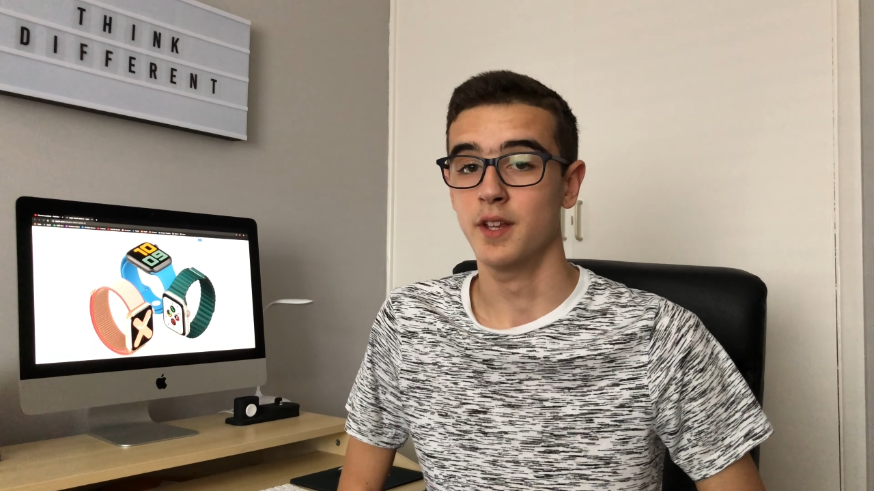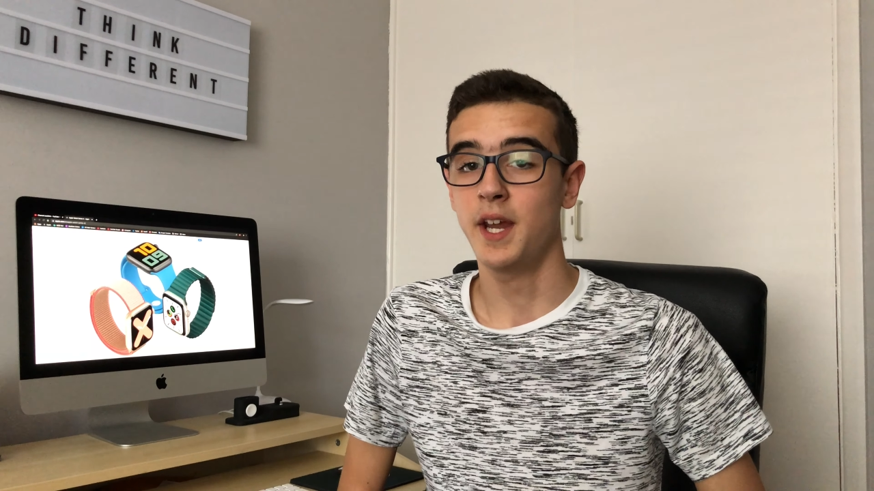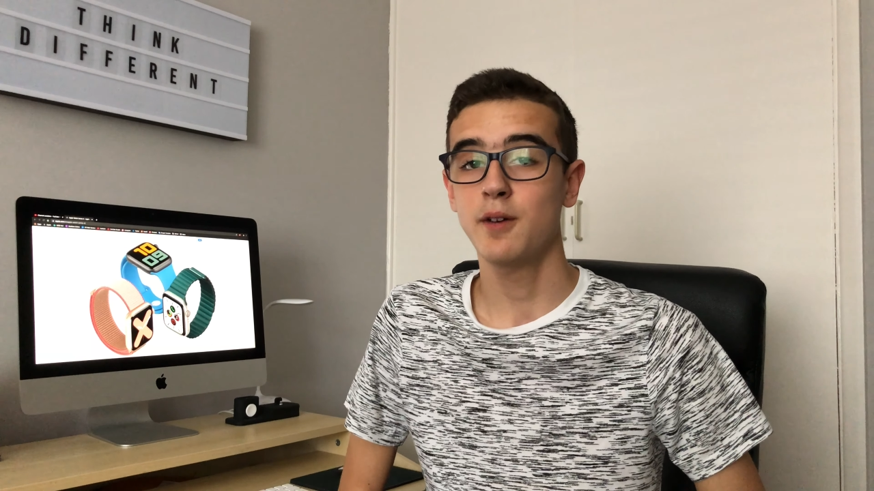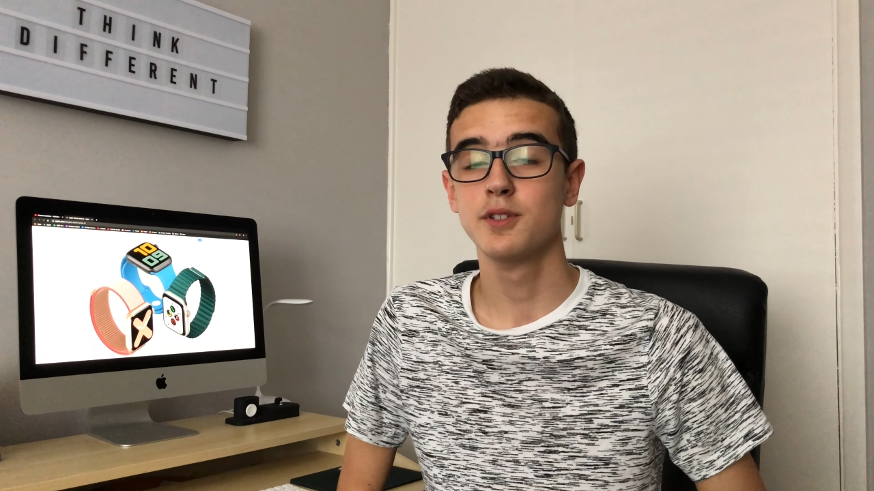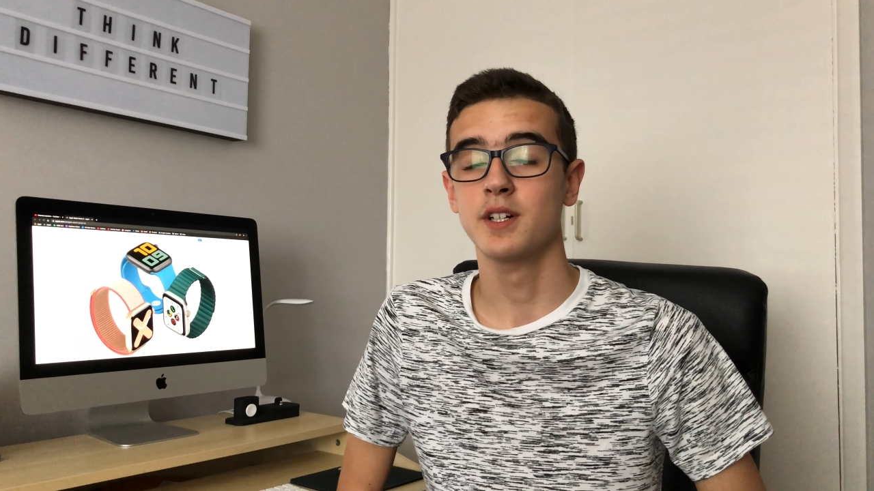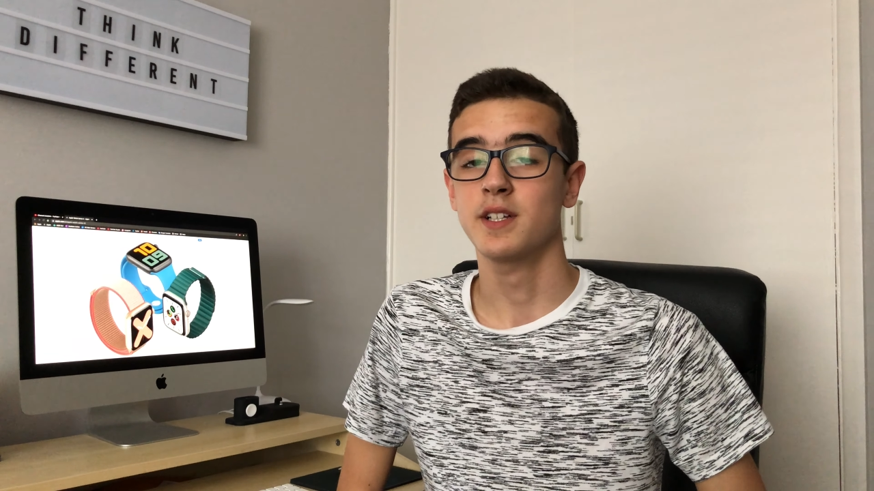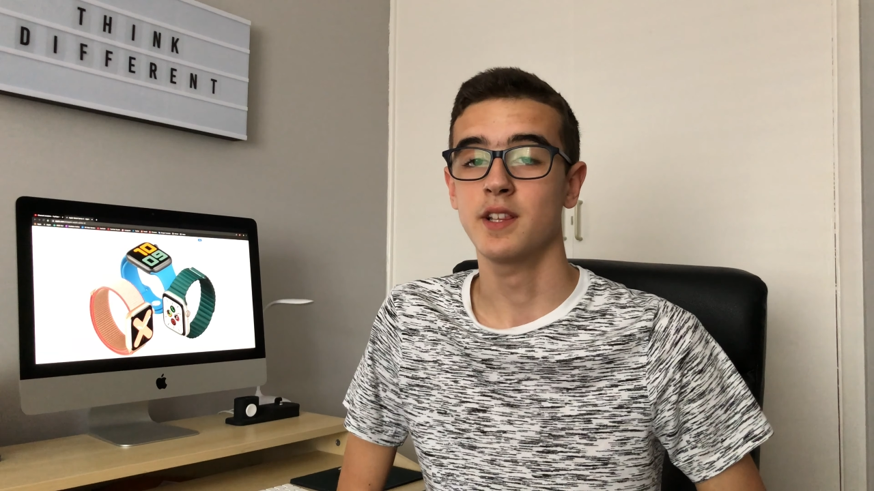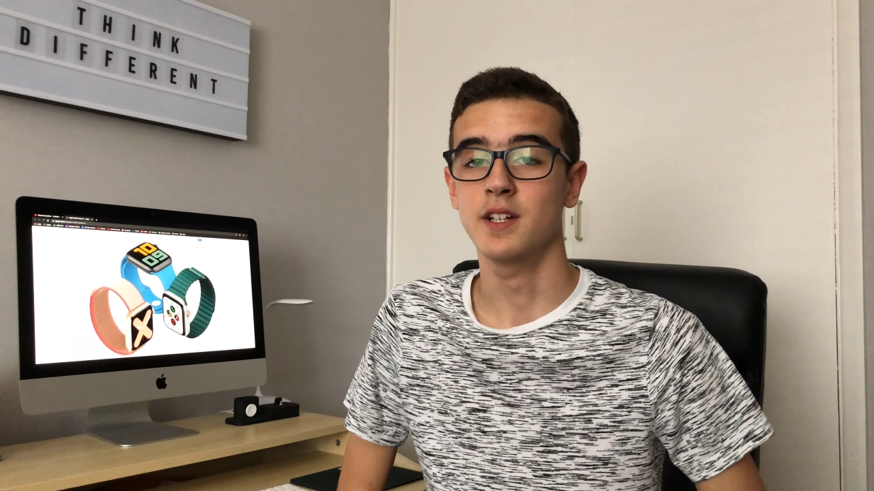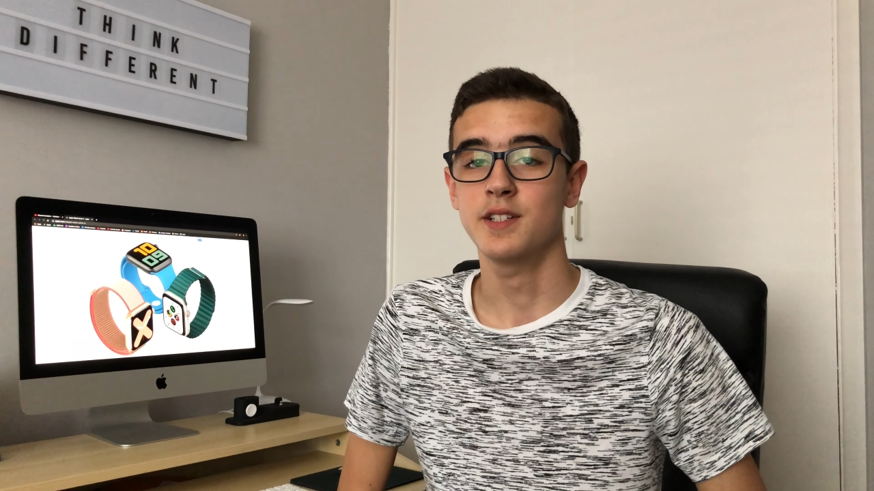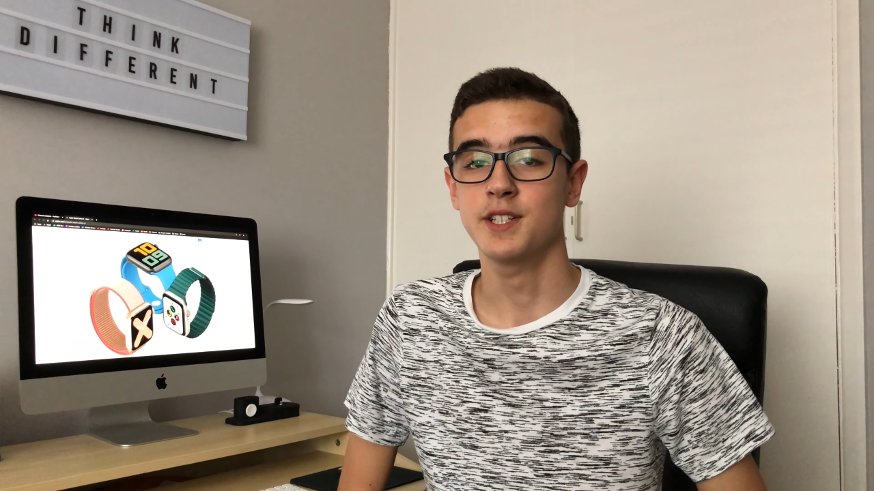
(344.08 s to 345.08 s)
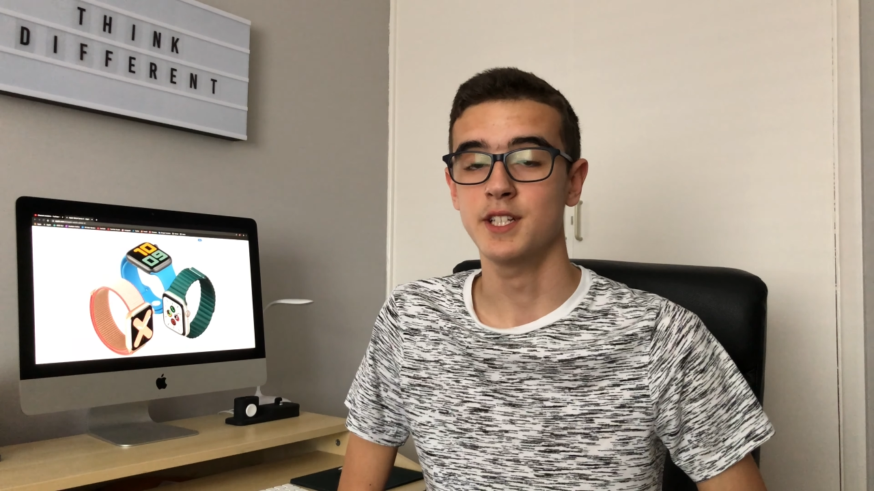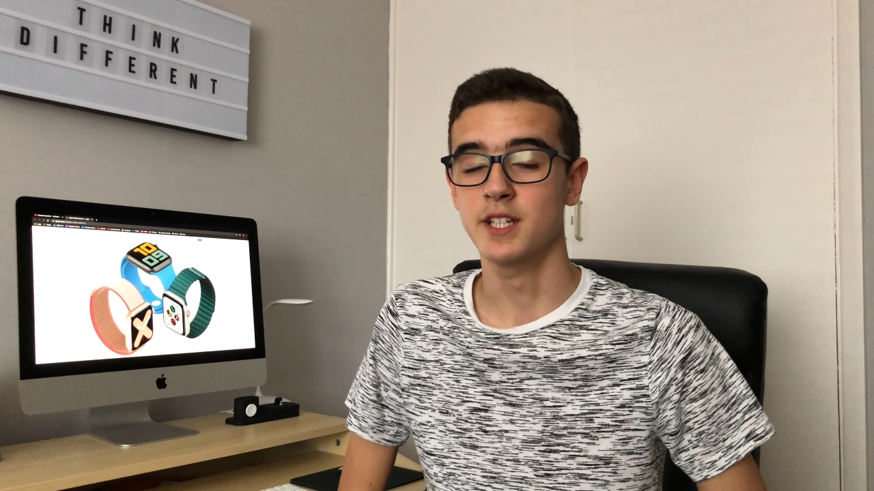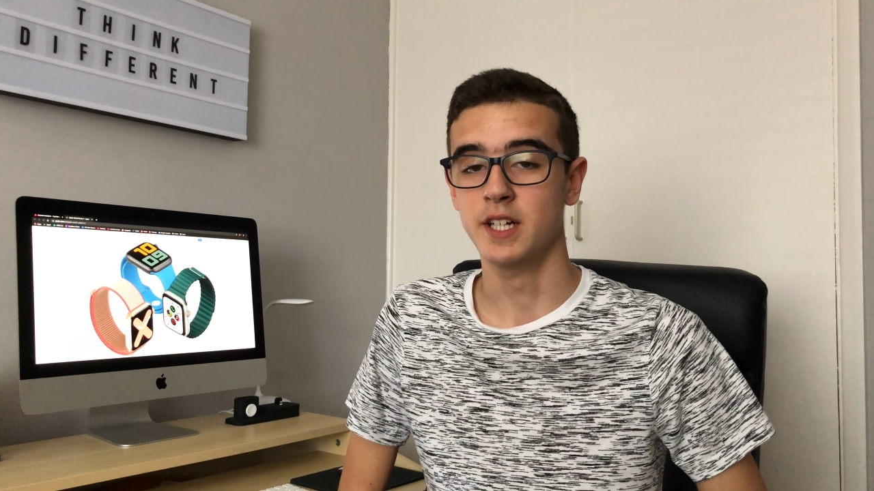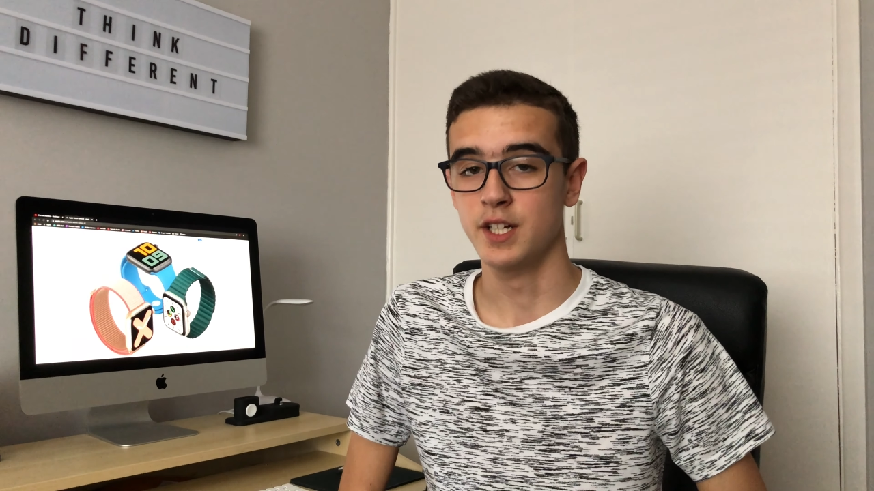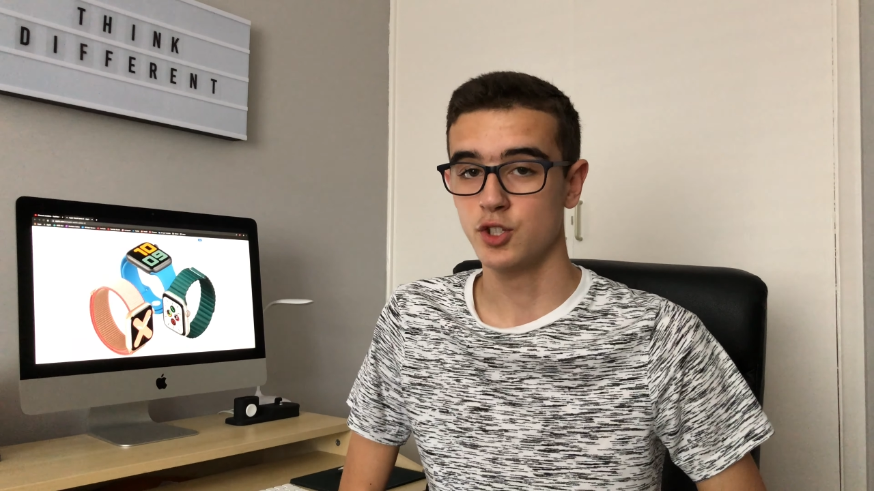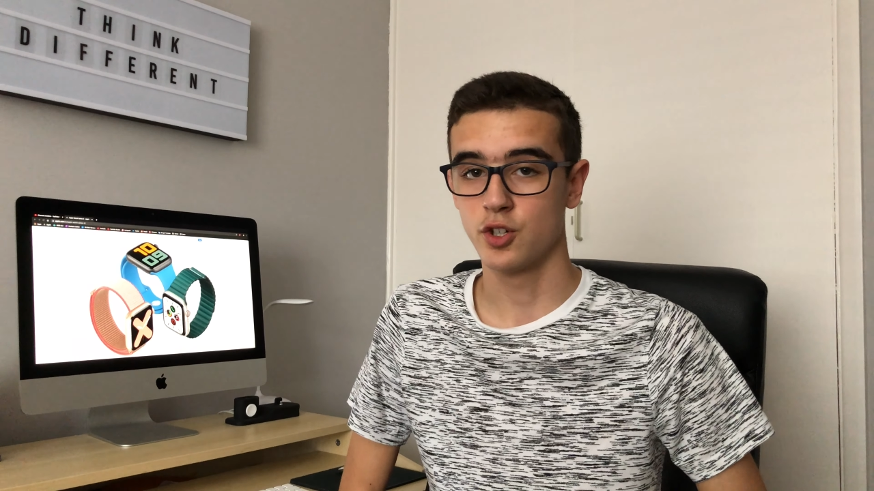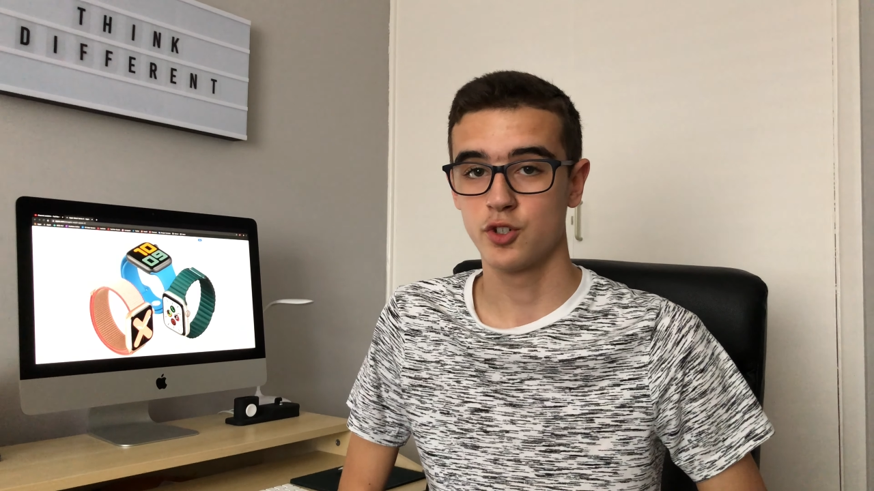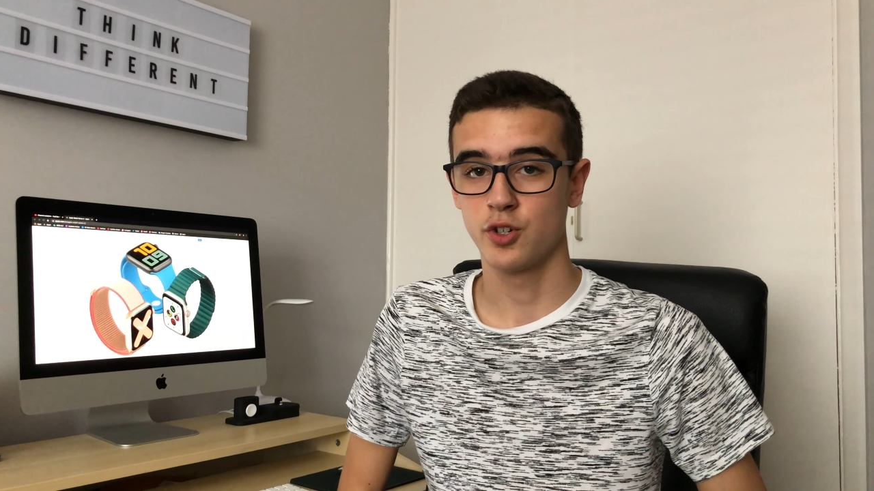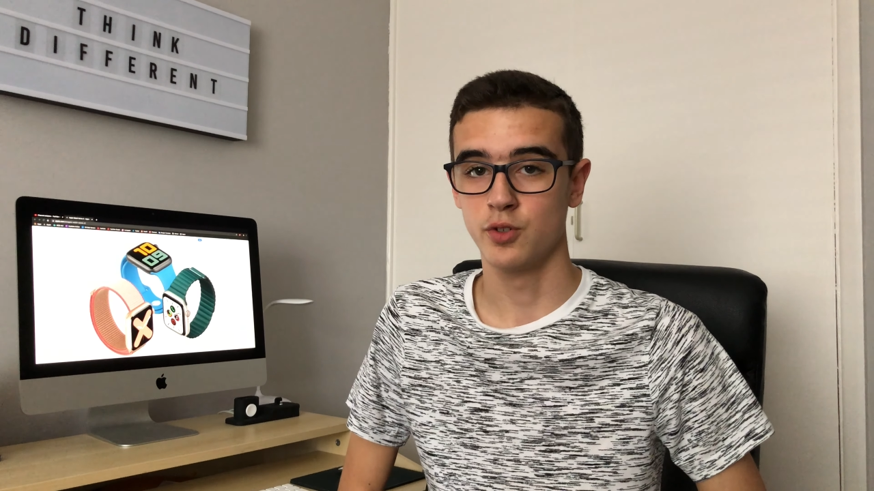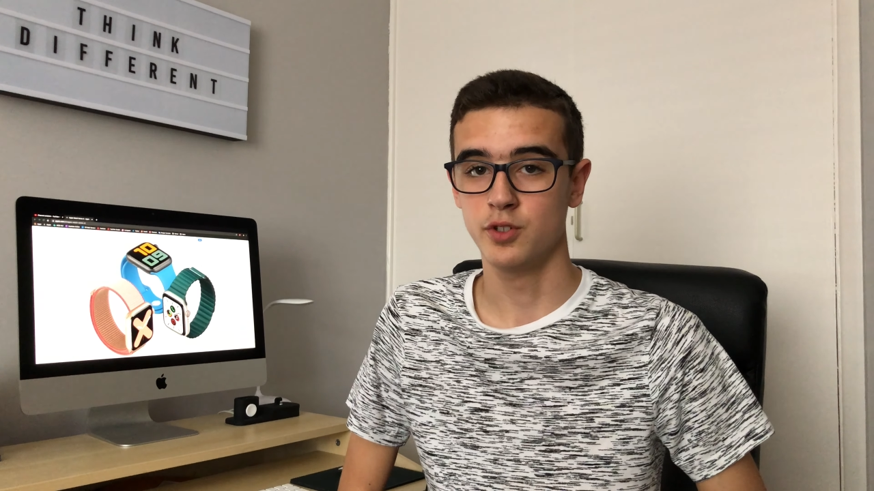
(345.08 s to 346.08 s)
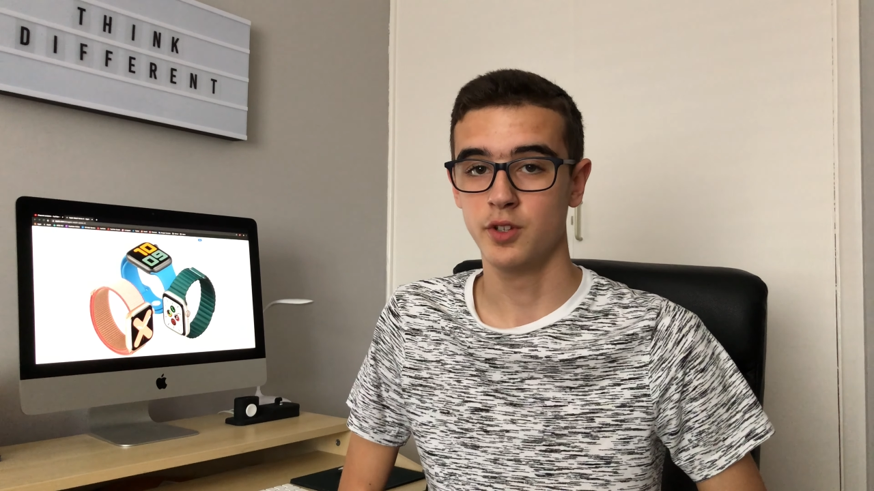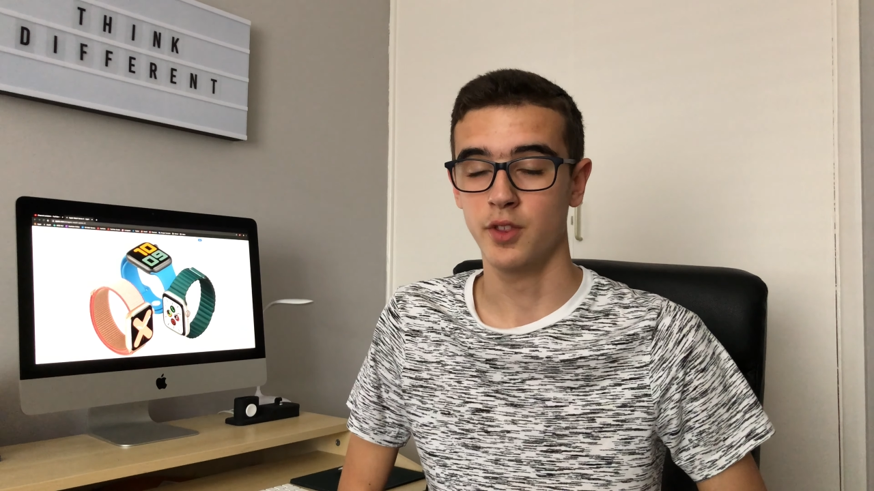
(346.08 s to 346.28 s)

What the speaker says: downside to this is that it just shows